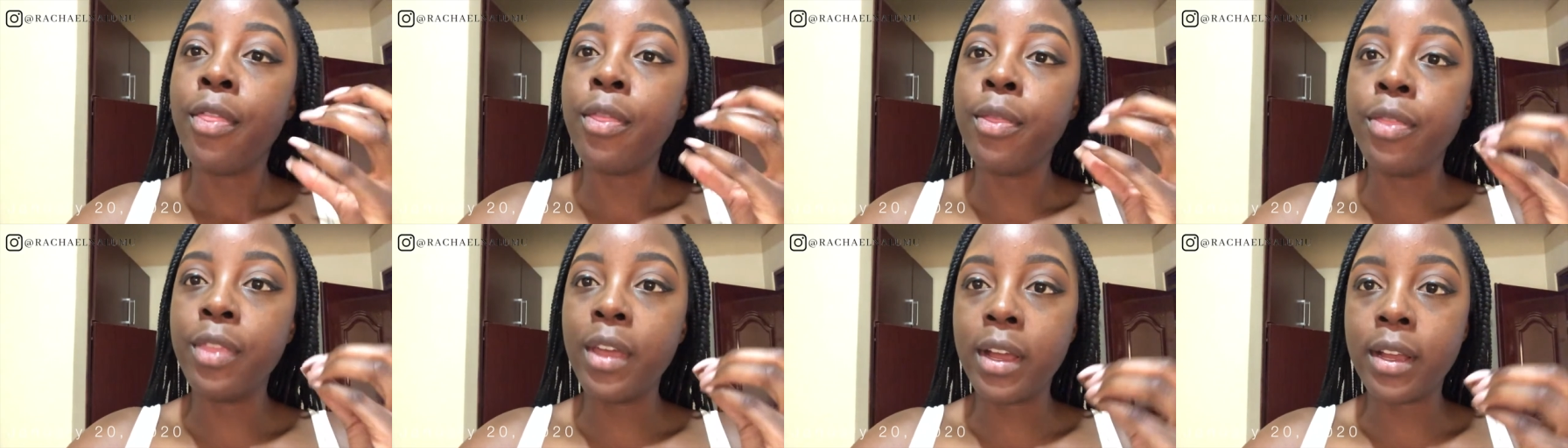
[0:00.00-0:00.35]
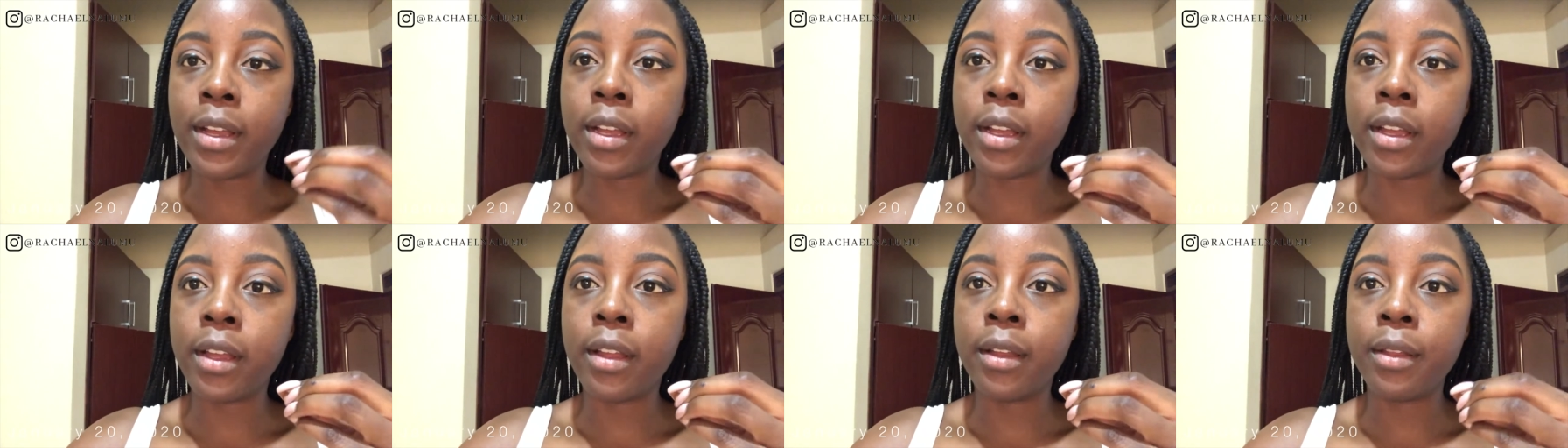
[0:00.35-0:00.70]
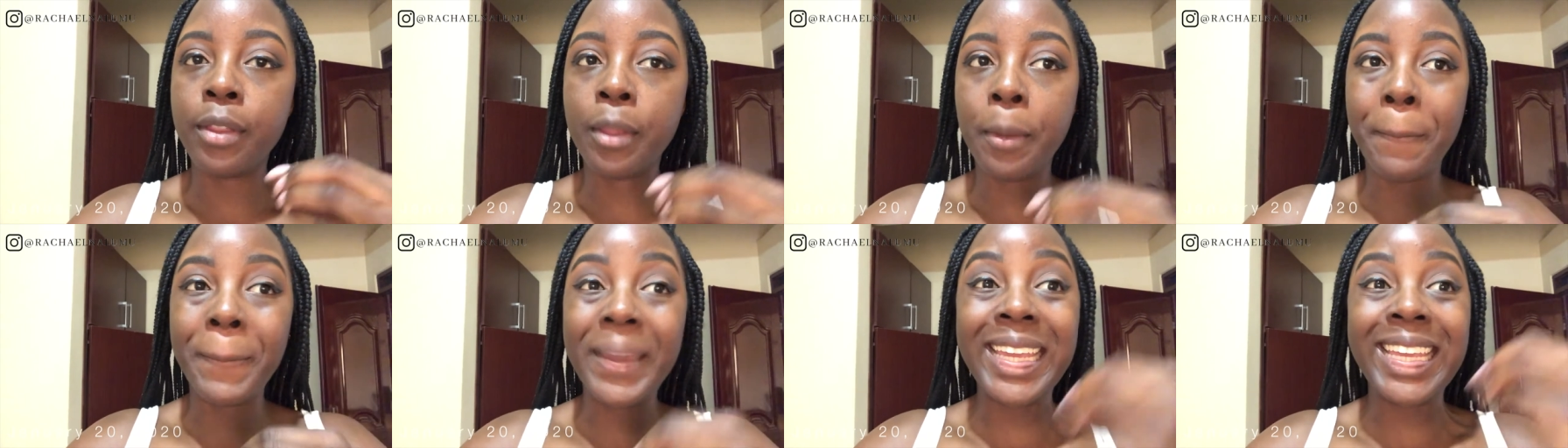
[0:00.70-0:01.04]
the,
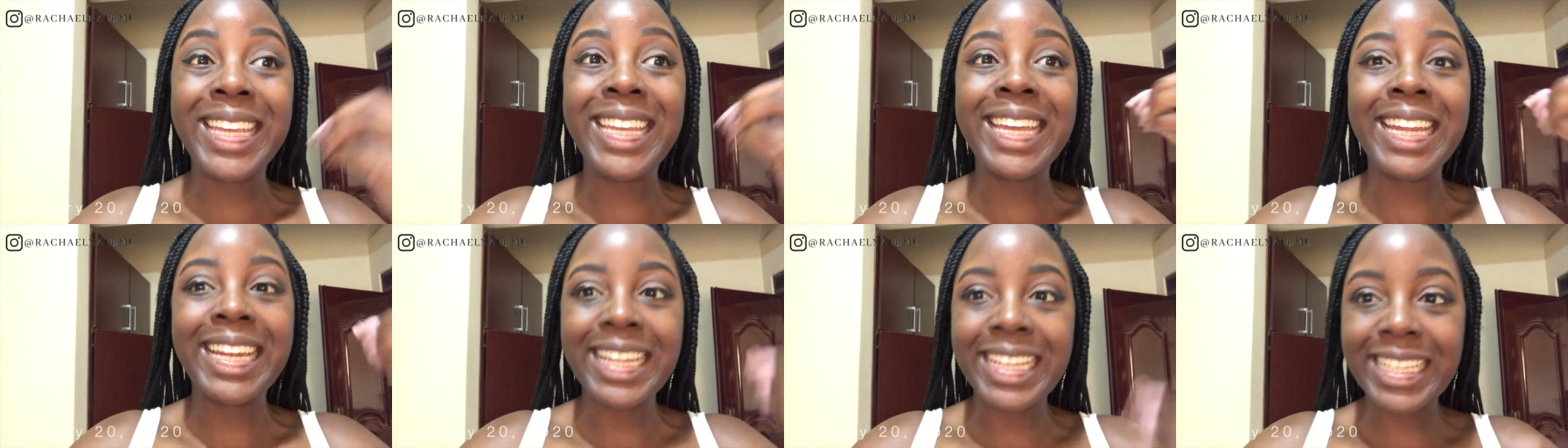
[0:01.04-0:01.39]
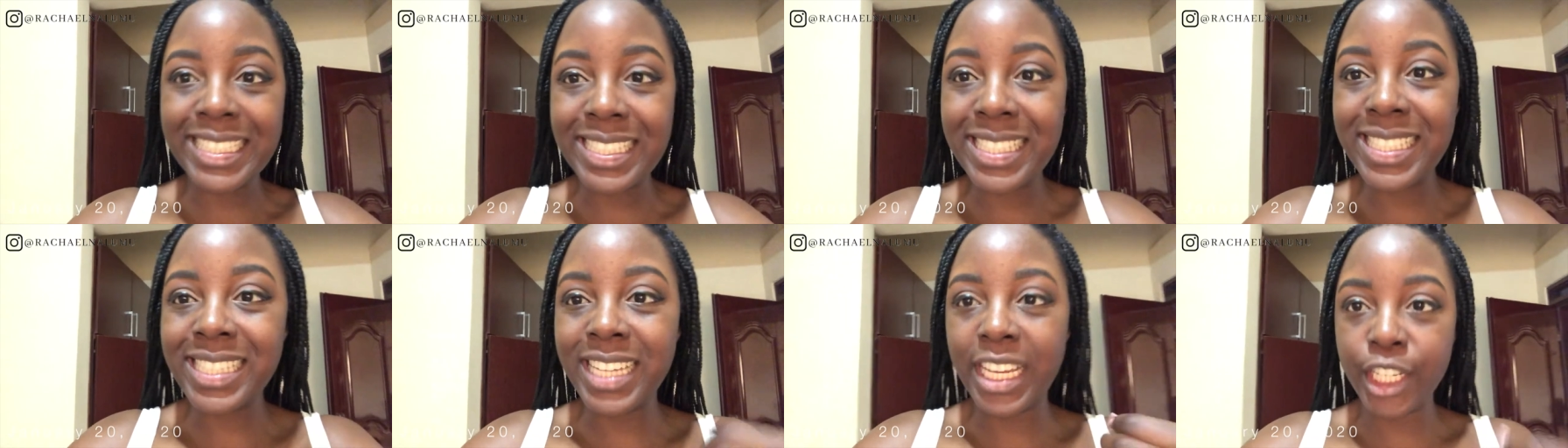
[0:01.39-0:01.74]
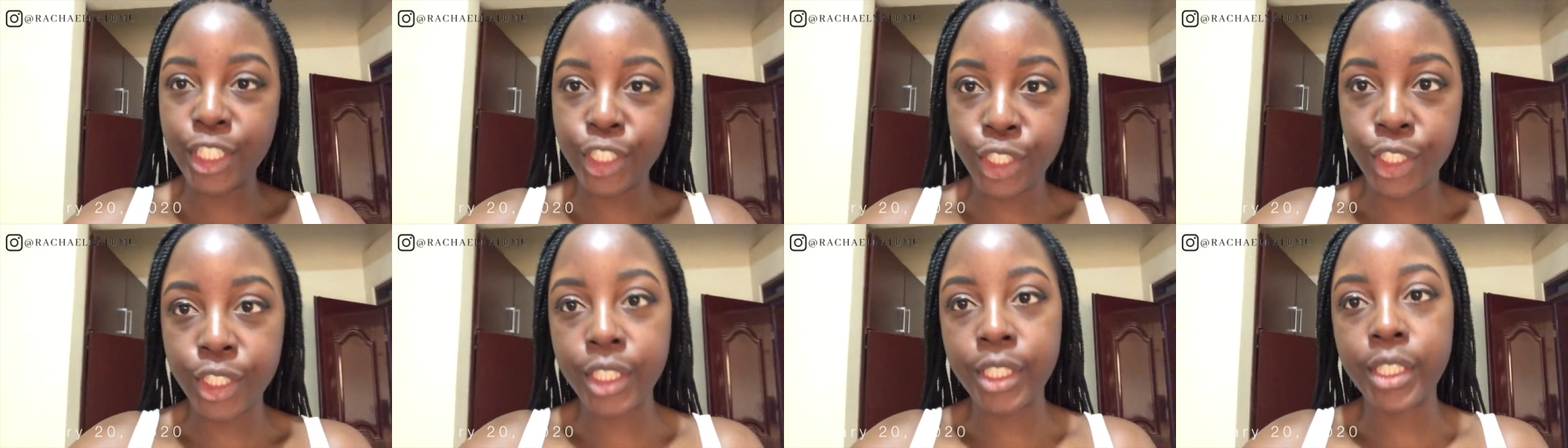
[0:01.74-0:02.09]
the beginning
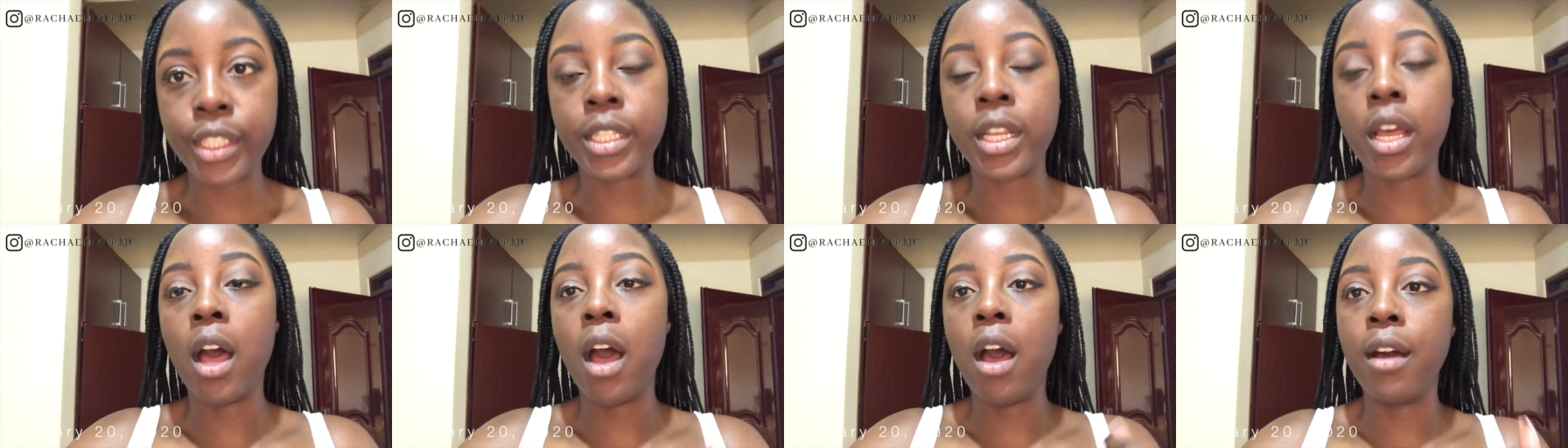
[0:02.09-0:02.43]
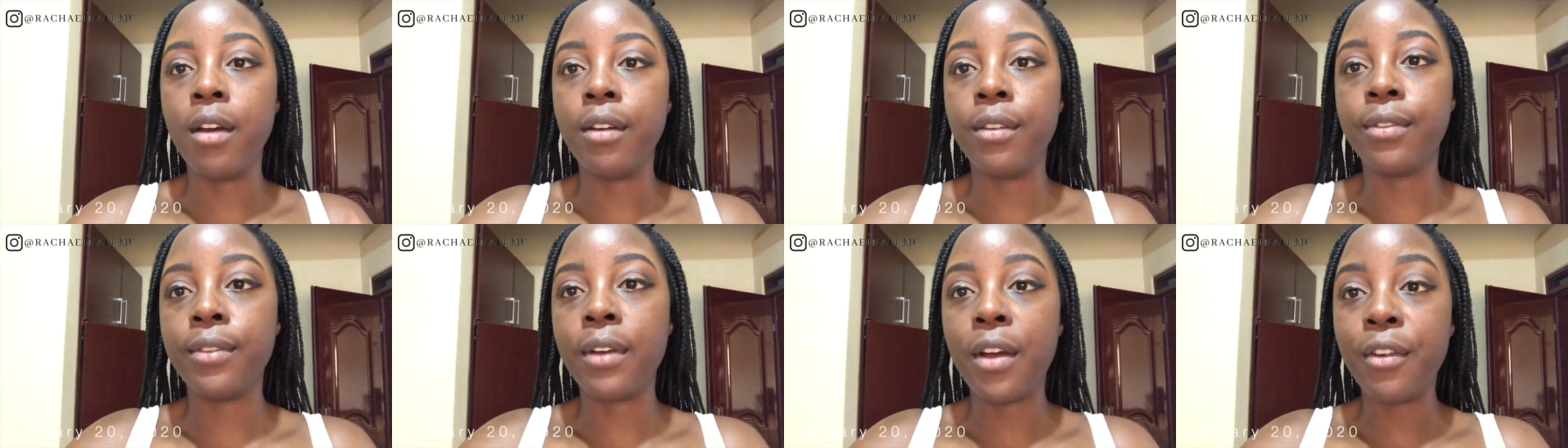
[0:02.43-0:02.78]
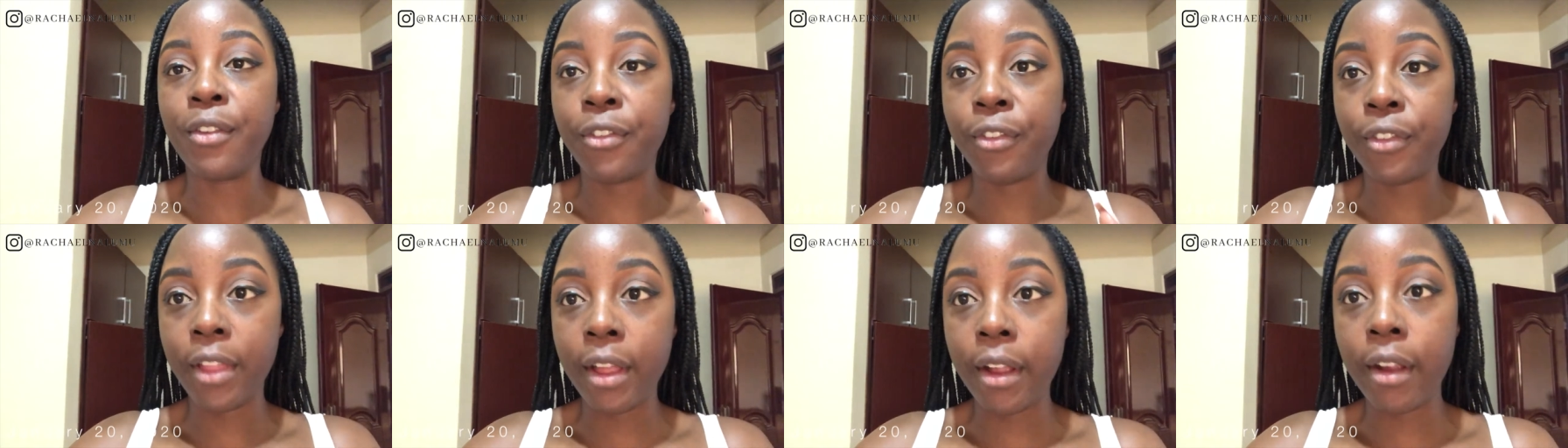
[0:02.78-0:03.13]
stages of a
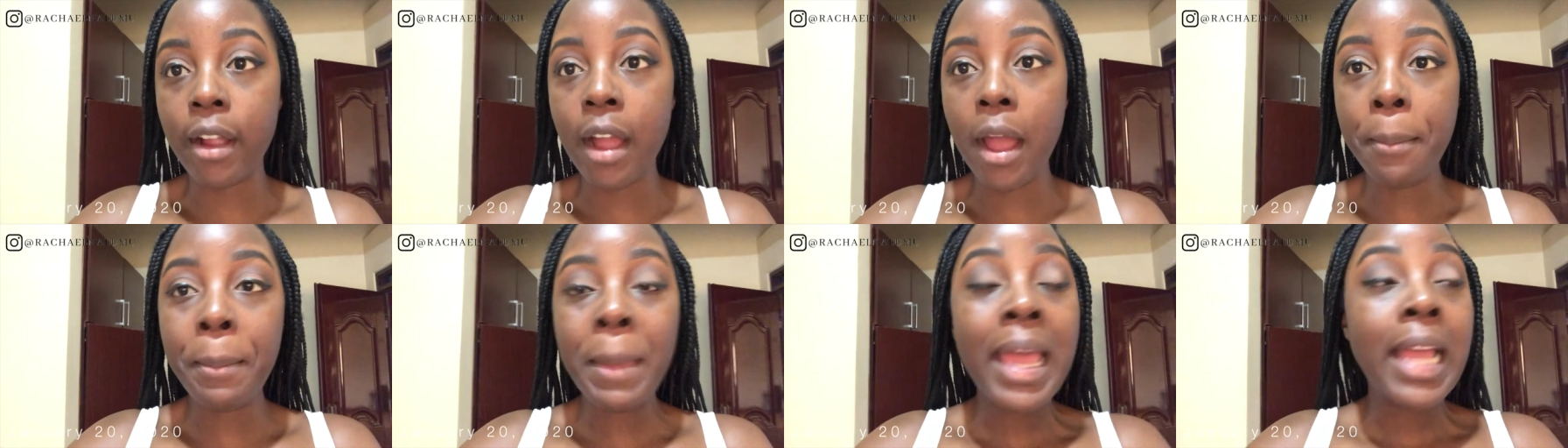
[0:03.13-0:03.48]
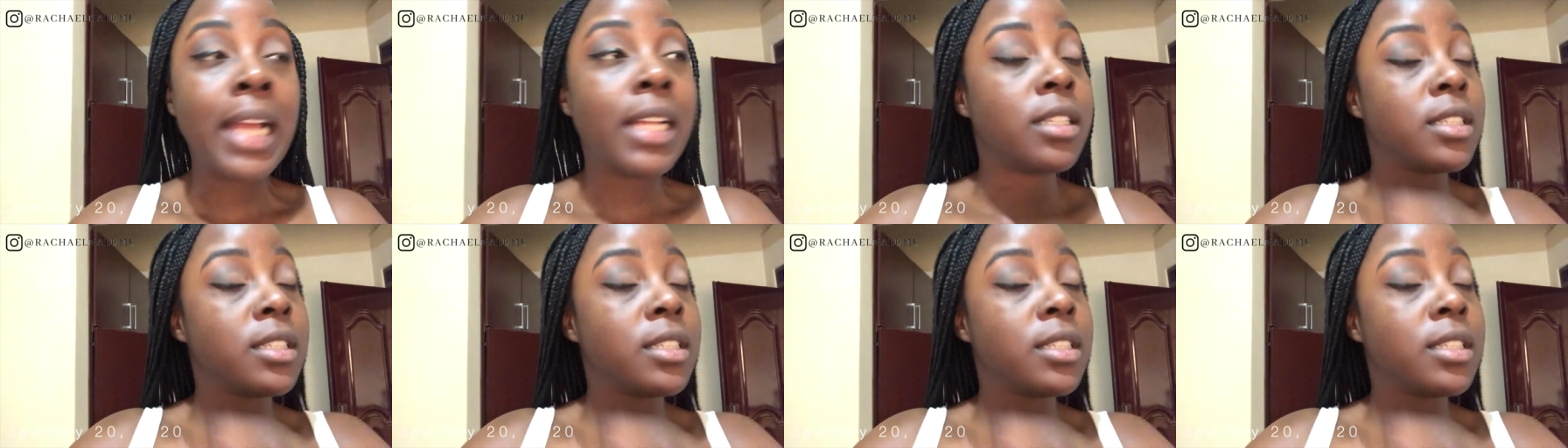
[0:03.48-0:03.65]
flare up.